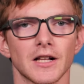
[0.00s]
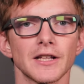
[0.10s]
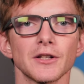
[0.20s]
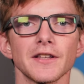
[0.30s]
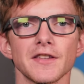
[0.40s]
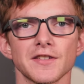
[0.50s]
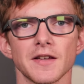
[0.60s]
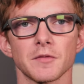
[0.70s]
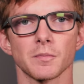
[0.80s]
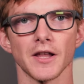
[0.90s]
Clearly the
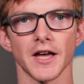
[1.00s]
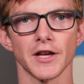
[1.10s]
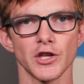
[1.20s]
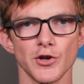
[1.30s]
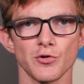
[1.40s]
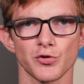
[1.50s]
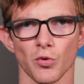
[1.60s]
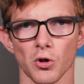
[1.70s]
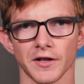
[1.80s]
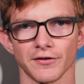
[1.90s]
seams play a huge
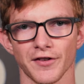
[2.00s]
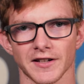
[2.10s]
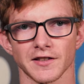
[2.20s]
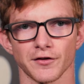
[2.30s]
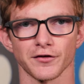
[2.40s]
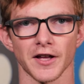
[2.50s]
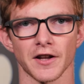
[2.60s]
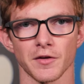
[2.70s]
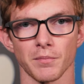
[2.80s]
role in affecting the flight of the